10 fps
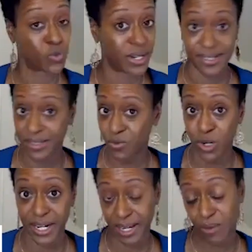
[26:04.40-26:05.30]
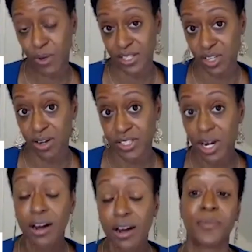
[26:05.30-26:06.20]
what isn't working and what has caused
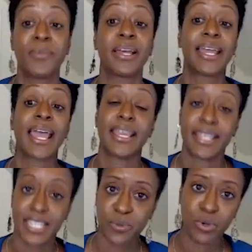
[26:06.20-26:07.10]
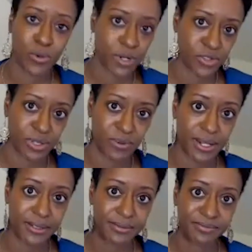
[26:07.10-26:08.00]
harm and keep what works really
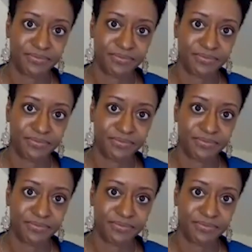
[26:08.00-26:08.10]
well?